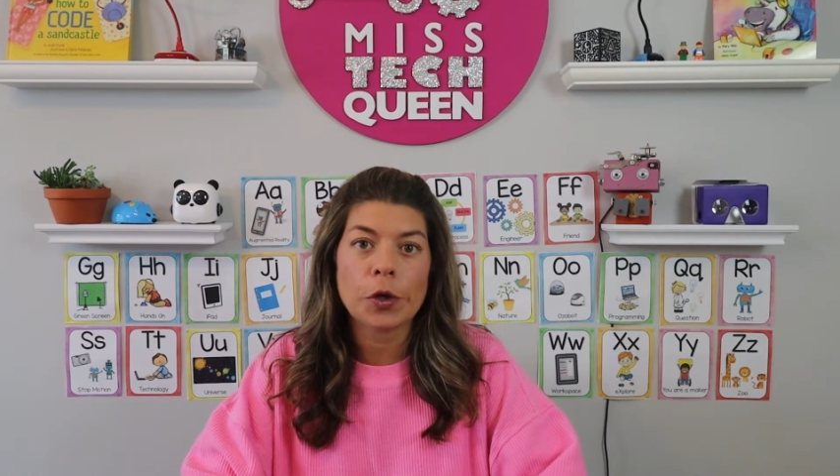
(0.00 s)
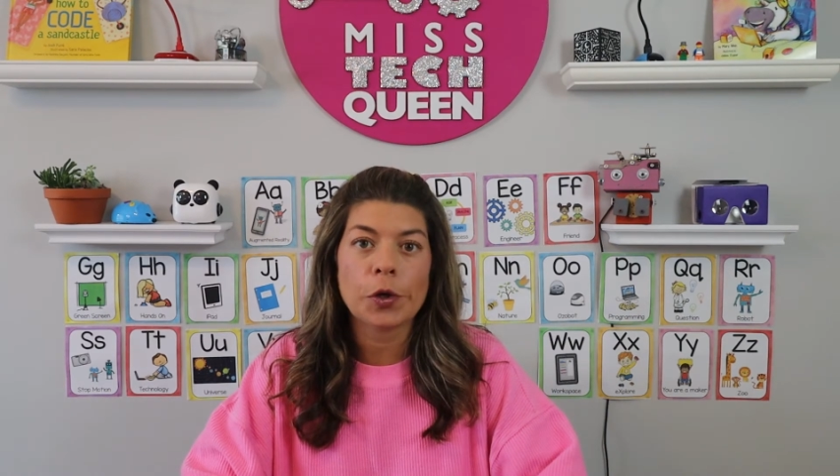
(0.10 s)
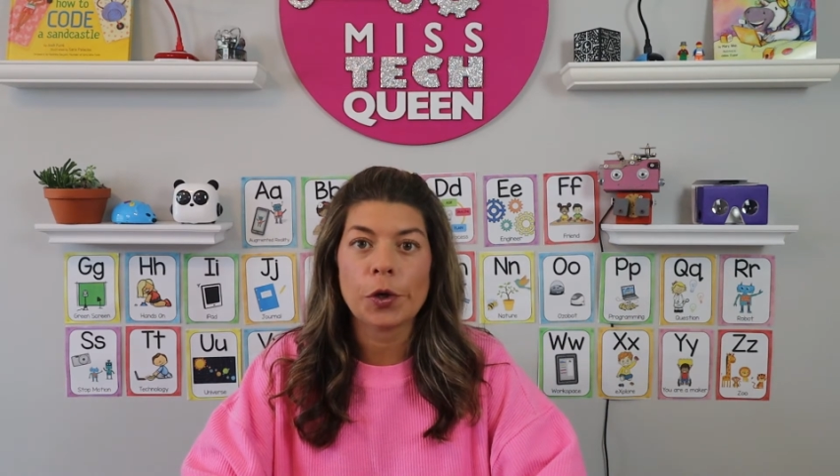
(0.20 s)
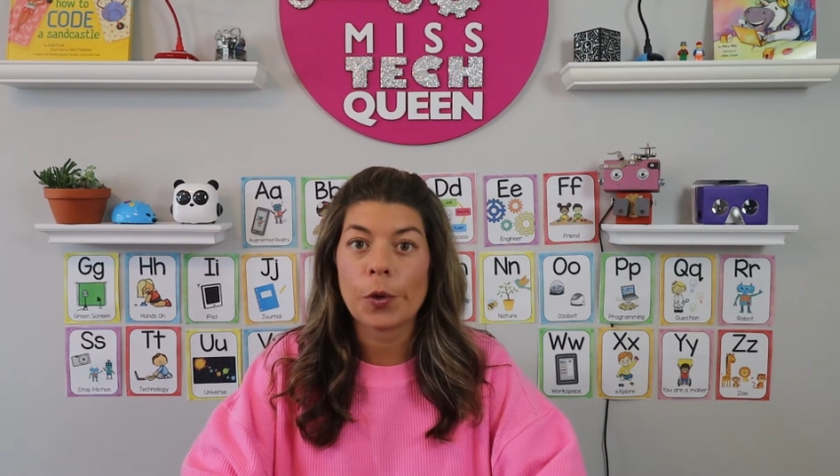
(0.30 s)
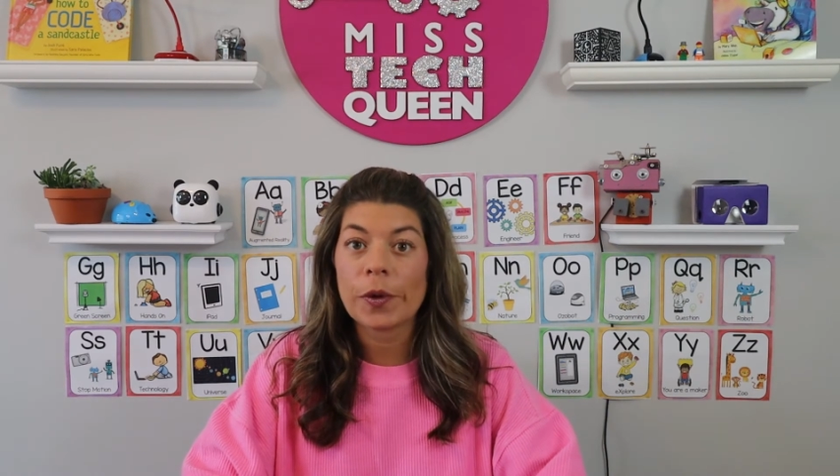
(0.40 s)
you
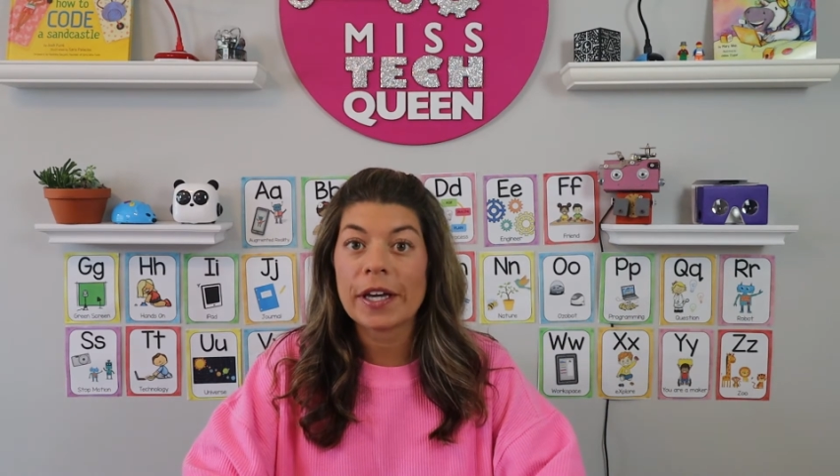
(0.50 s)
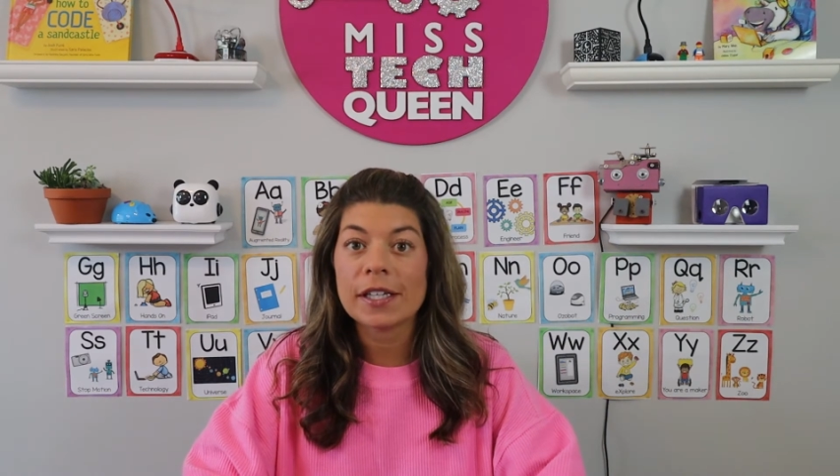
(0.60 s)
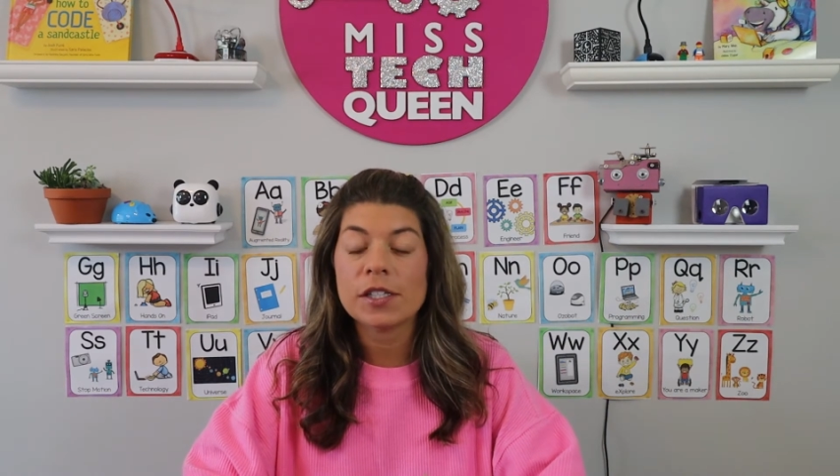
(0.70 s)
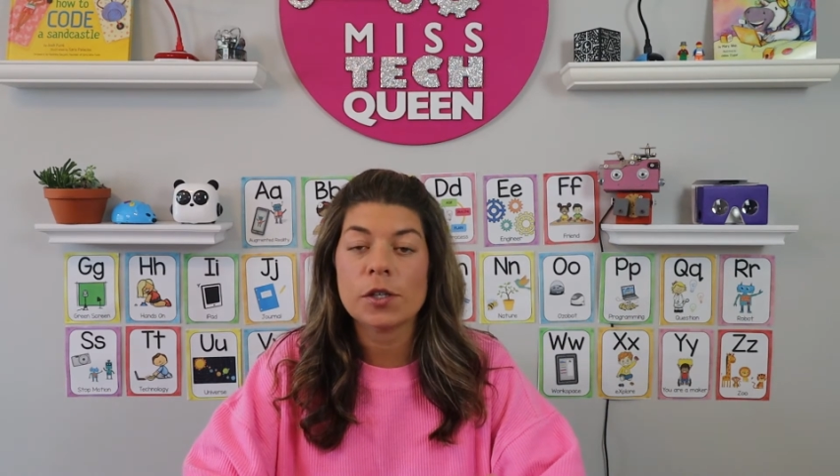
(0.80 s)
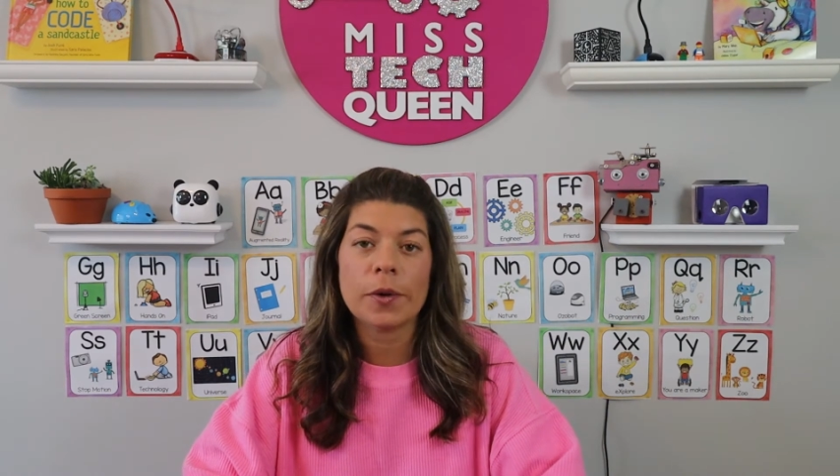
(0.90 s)
can
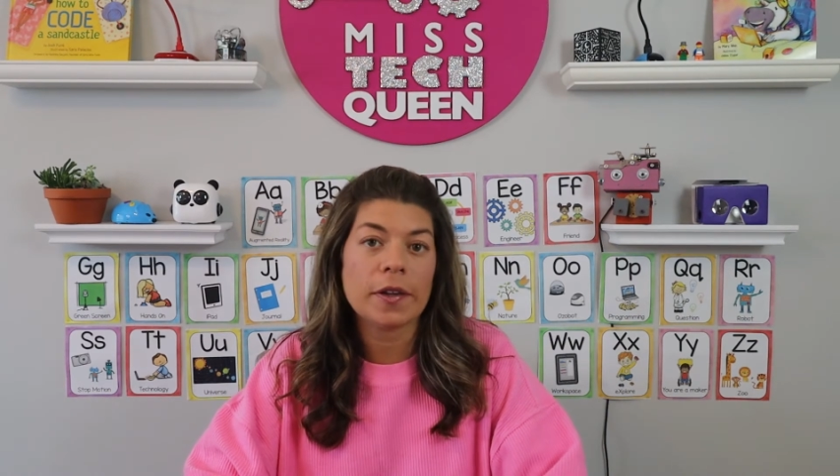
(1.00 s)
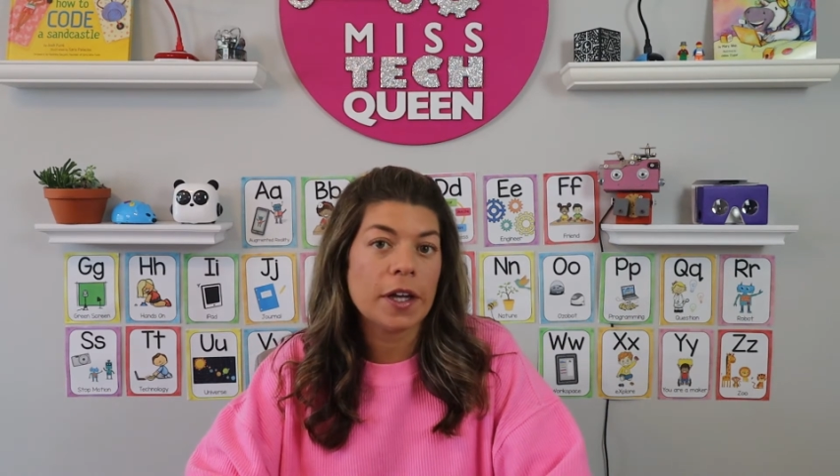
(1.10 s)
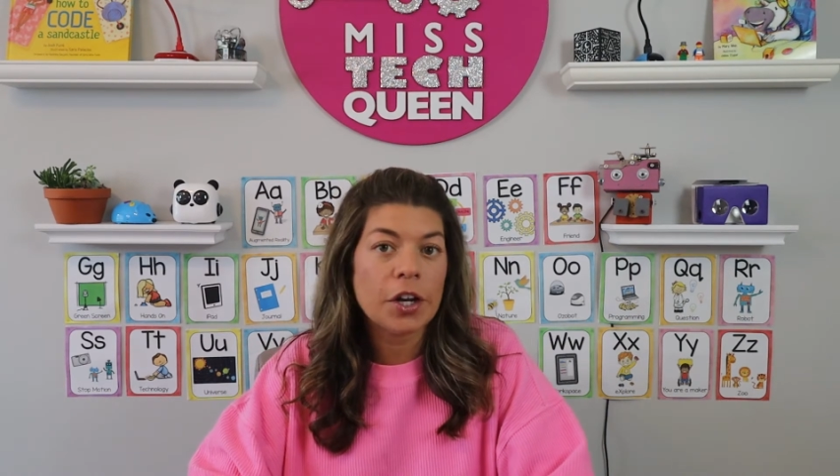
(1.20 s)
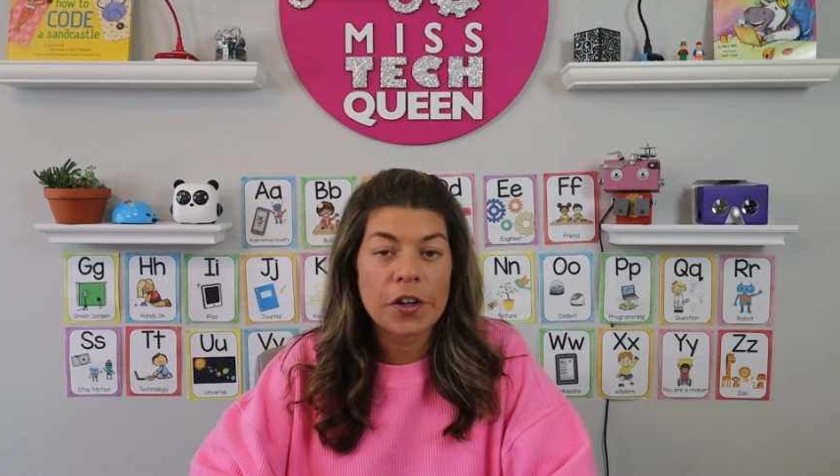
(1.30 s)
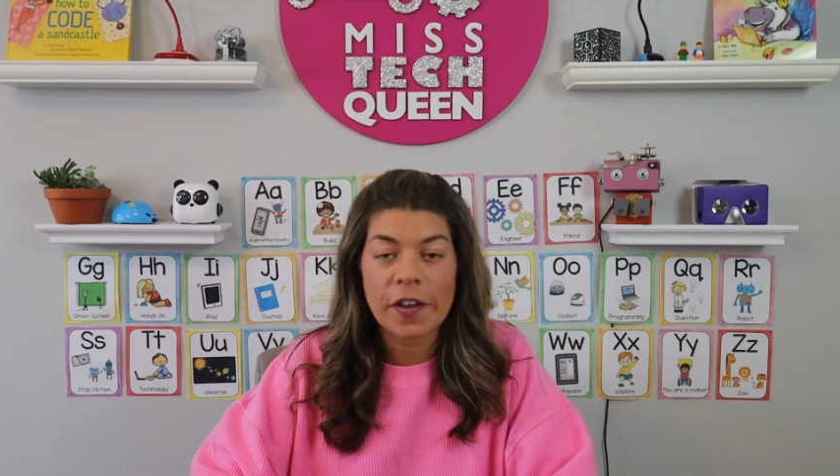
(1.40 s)
always do it
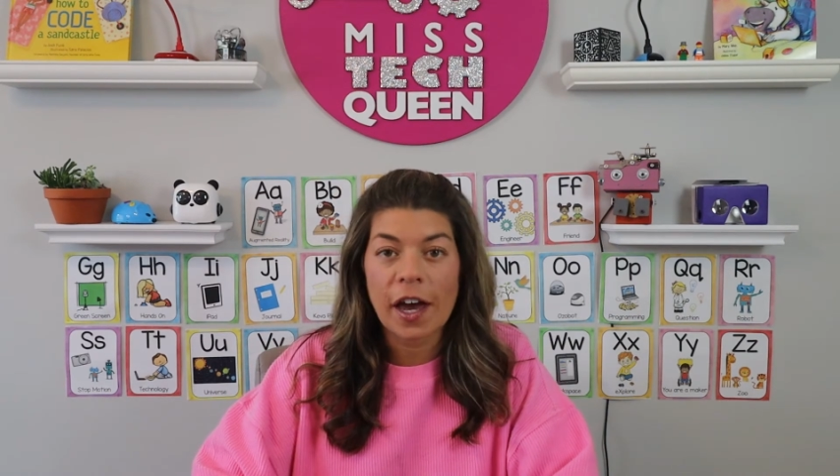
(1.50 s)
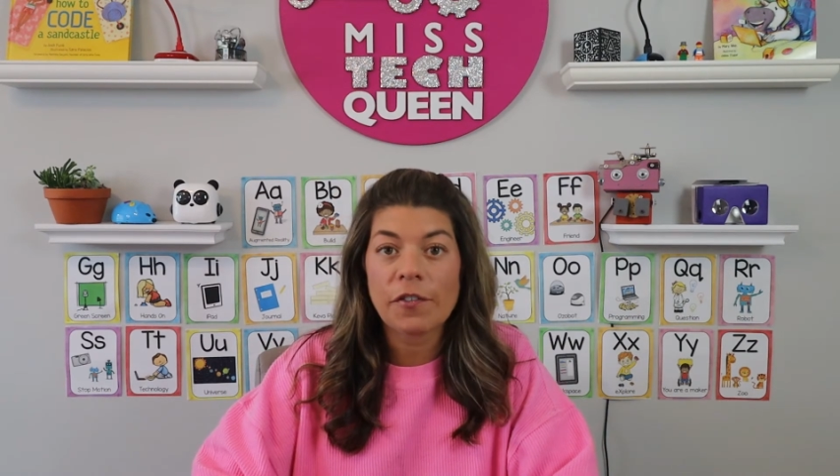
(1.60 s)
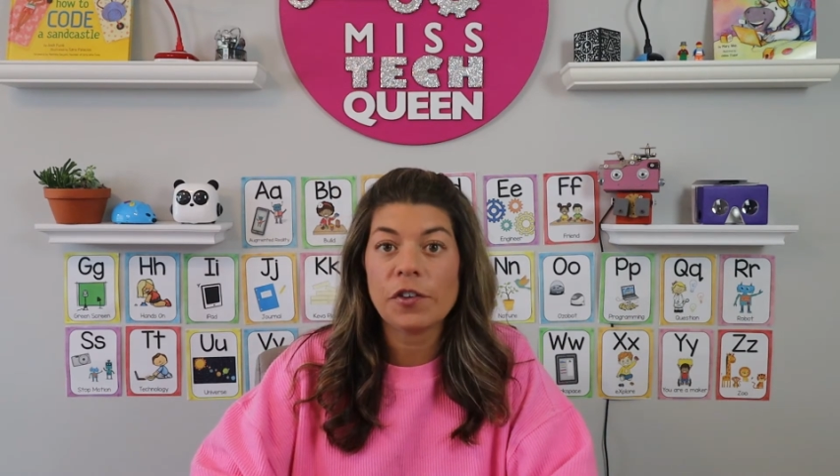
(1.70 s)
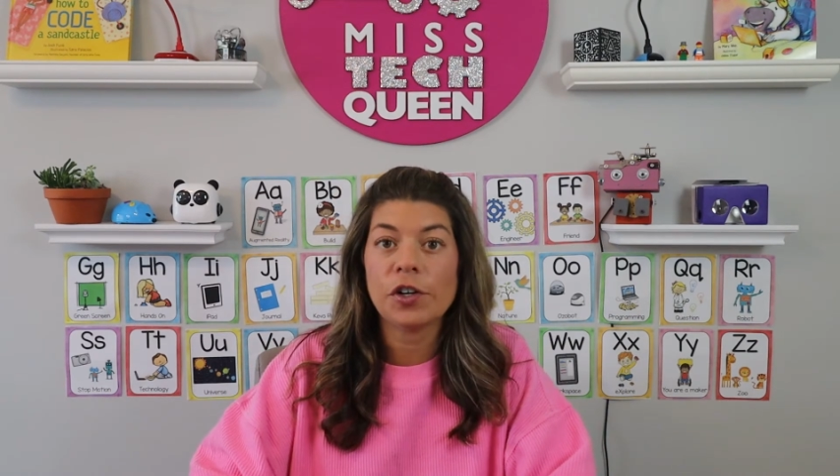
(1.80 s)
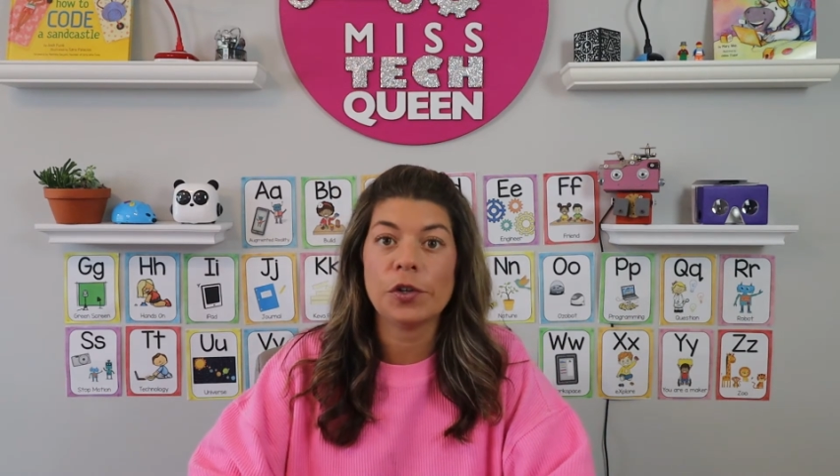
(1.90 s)
later in the
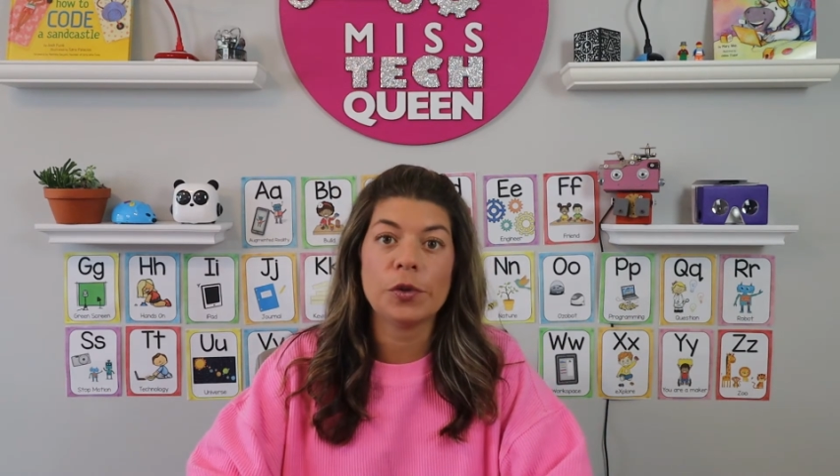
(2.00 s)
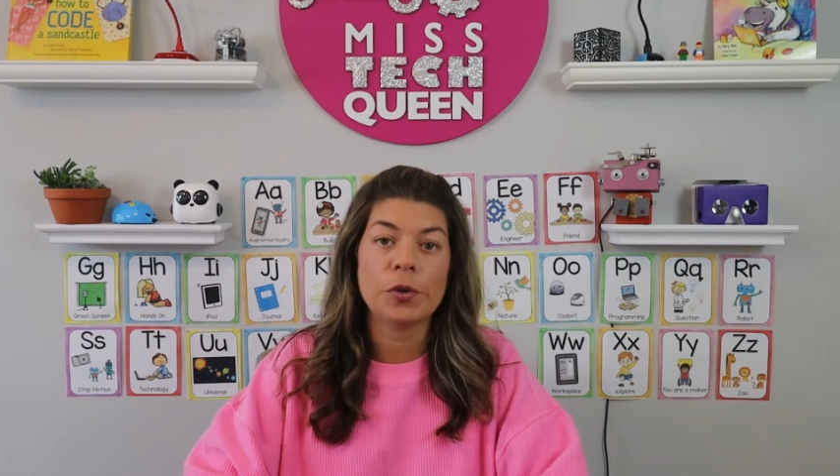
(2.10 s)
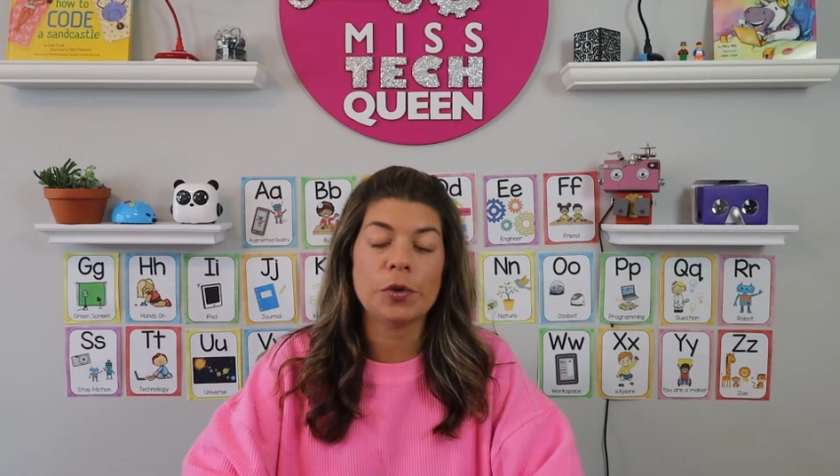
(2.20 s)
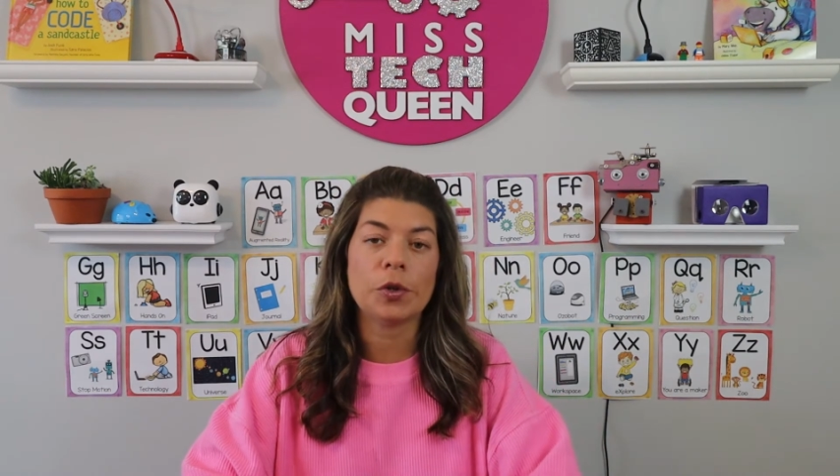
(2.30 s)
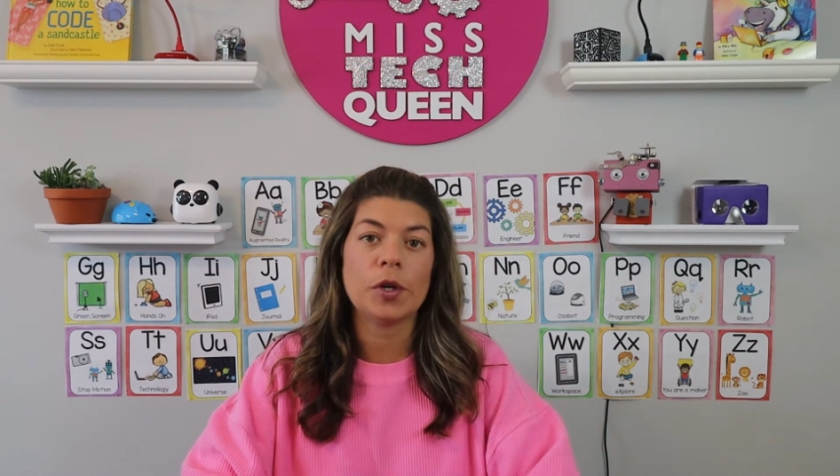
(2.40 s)
afternoon.